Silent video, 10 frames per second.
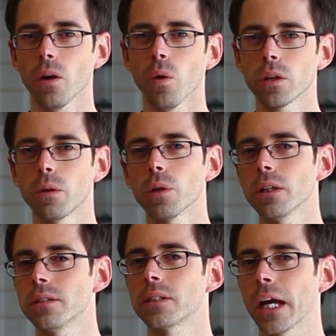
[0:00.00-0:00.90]
only
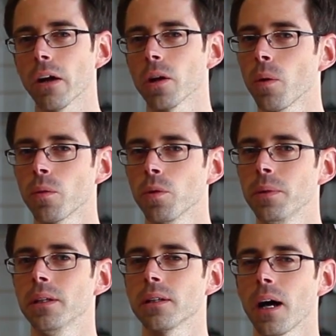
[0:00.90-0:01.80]
really scary one would
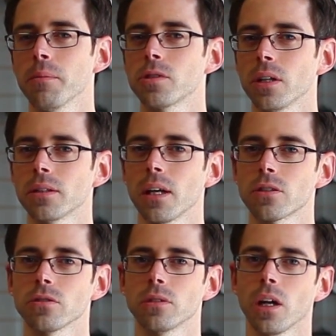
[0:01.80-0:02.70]
be the timing chain
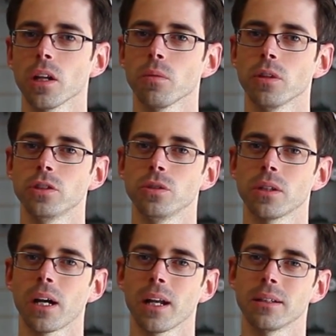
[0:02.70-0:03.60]
tensioner. The other ones, you can
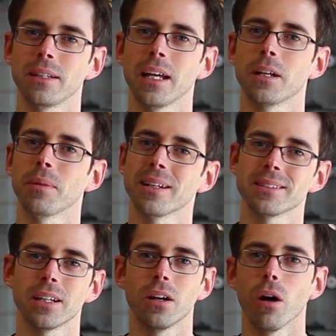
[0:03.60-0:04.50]
kind of take them as
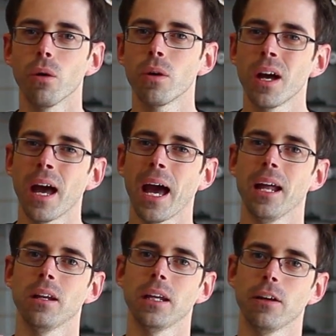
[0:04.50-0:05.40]
they go,
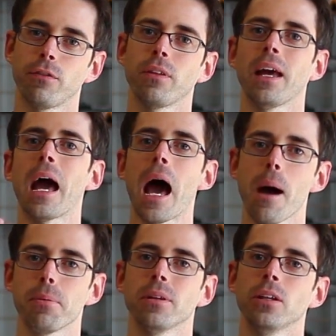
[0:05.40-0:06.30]
and if they
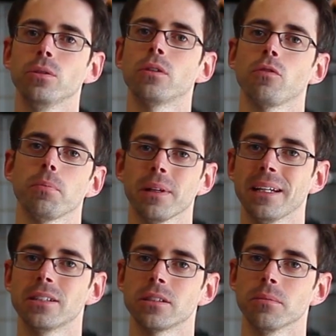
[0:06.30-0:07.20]
happen, then you can
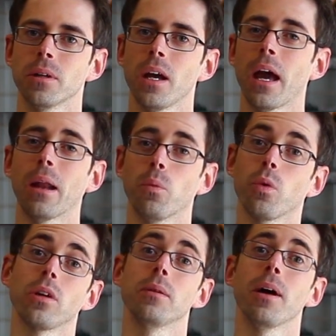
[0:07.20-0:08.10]
replace them and
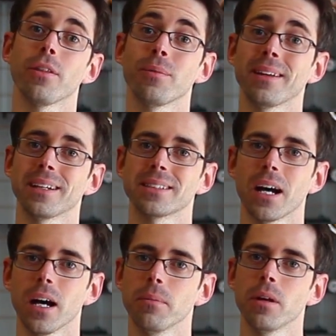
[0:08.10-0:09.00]
worry about them at that
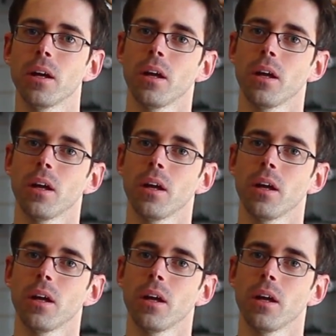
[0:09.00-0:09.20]
time.